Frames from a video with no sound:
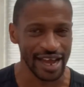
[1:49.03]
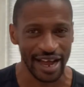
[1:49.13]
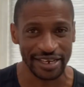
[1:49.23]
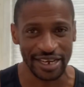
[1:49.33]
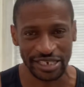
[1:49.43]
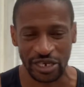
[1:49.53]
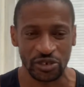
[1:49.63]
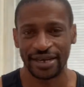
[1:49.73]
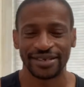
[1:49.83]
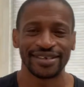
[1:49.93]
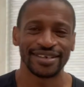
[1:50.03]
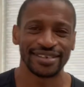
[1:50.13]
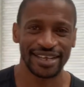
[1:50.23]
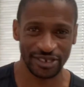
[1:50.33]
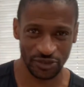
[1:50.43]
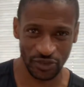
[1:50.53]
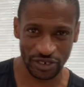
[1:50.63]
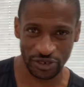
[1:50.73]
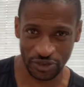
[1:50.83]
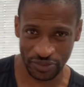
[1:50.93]
and dash out. That's when
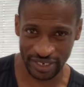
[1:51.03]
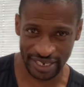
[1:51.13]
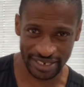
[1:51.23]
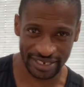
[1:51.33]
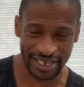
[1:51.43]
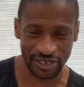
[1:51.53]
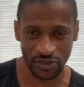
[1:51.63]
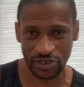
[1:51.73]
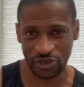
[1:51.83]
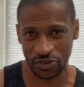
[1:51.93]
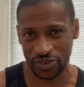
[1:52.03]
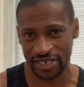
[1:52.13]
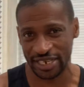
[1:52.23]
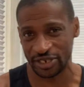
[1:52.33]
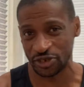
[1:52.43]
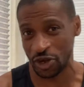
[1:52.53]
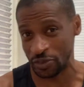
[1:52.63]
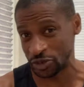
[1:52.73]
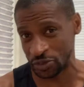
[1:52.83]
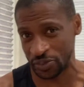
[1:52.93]
supersets come
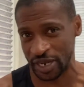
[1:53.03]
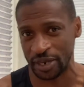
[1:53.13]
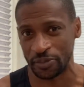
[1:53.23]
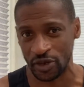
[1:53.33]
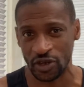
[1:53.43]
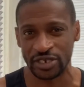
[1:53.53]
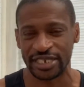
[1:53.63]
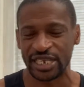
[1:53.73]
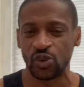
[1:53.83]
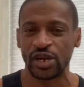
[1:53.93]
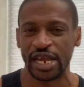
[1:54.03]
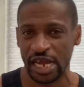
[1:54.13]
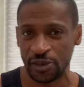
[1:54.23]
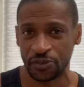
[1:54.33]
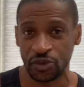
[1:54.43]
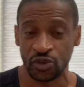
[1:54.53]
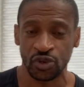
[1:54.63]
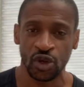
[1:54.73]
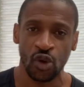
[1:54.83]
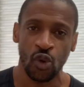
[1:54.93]
into play, because they will help you
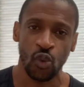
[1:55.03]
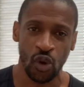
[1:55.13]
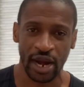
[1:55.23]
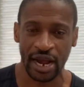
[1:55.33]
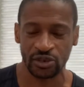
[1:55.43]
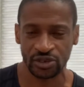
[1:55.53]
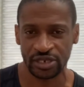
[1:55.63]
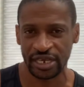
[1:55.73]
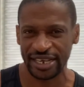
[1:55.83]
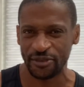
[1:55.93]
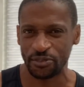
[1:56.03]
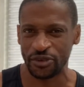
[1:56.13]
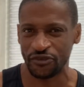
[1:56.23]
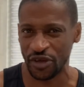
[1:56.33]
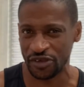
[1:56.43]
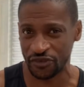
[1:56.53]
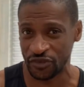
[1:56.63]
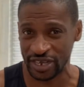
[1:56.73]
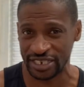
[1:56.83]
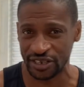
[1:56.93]
work out, be very
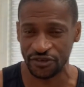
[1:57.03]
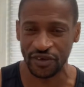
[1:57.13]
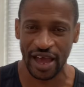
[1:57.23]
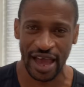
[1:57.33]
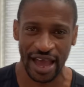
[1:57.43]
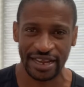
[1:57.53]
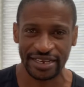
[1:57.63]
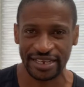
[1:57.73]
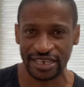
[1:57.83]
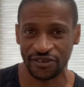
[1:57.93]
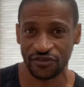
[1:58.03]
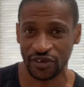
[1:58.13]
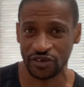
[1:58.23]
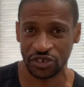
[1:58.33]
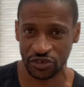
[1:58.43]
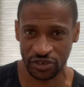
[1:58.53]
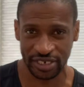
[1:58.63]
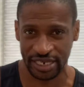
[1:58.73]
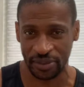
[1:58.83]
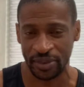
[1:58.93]
effective, and in a very short
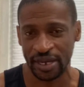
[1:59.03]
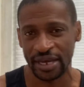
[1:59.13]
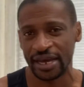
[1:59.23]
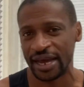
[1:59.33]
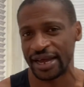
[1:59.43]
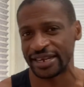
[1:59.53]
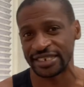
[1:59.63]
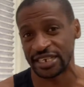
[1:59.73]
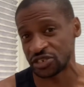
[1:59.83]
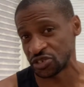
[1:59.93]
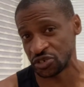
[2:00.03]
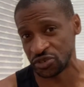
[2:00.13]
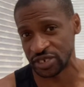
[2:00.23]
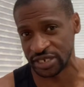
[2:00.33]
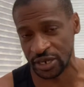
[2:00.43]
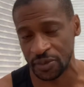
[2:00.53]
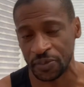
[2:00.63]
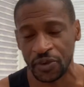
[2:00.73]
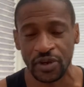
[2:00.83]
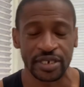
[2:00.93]
time. And that takes us to the
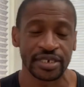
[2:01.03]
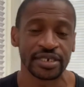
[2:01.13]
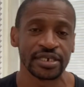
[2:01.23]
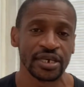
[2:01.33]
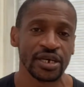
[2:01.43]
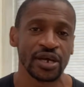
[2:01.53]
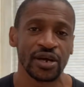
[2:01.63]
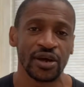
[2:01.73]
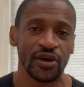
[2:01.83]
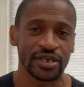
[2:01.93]
second point, or the